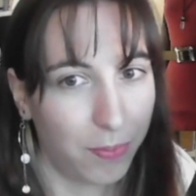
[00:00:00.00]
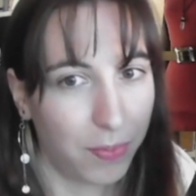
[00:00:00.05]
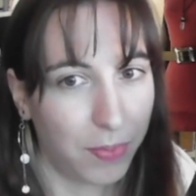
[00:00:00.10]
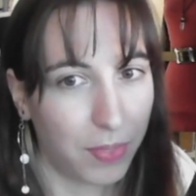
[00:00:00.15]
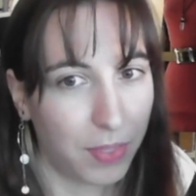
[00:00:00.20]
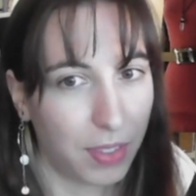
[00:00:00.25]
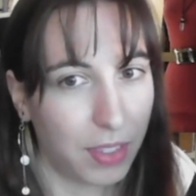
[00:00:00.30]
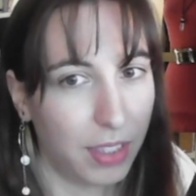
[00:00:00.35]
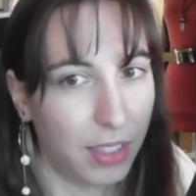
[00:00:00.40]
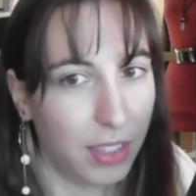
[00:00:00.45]

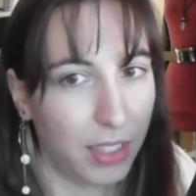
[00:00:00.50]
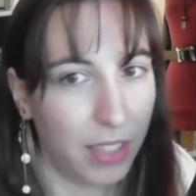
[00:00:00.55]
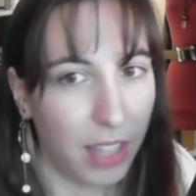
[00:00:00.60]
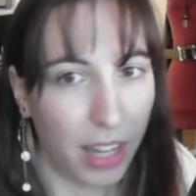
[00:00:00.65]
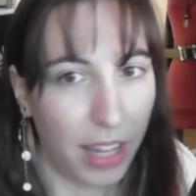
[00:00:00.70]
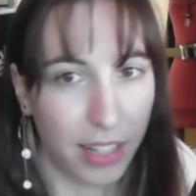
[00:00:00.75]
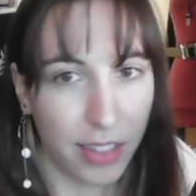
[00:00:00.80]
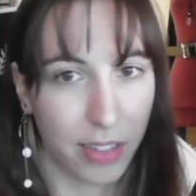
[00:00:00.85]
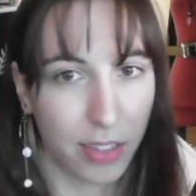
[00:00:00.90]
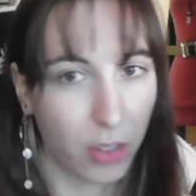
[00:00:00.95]

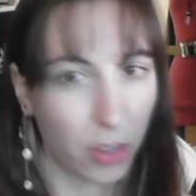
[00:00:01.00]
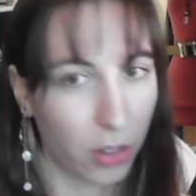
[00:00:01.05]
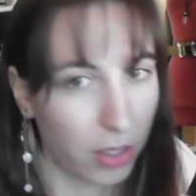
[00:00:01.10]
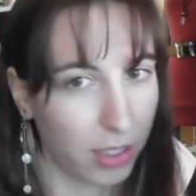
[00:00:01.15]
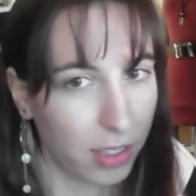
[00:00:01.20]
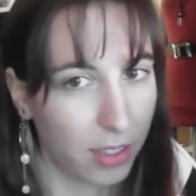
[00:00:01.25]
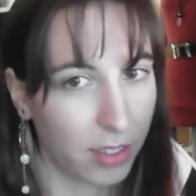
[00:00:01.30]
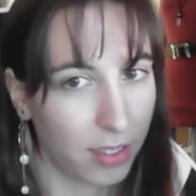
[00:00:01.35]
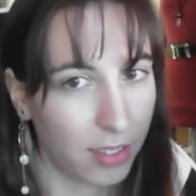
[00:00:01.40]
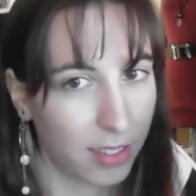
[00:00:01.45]
Not
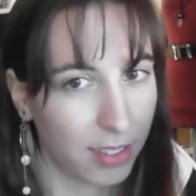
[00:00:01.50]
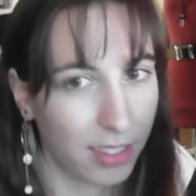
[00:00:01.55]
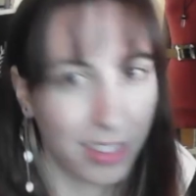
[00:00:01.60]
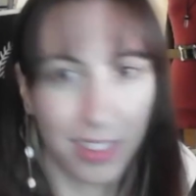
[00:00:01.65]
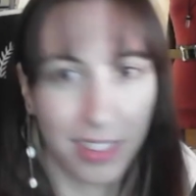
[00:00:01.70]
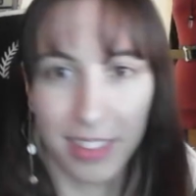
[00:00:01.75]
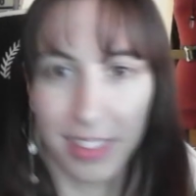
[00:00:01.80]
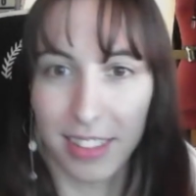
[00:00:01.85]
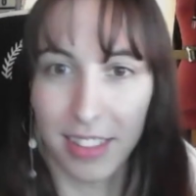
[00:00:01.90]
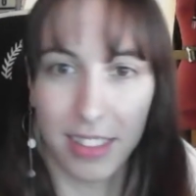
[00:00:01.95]
skirts,
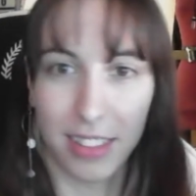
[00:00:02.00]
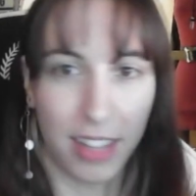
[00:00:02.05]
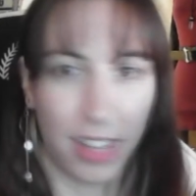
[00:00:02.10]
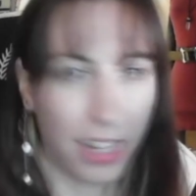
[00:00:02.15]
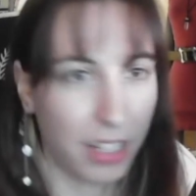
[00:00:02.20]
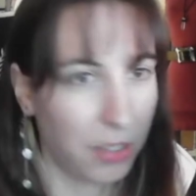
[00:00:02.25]
not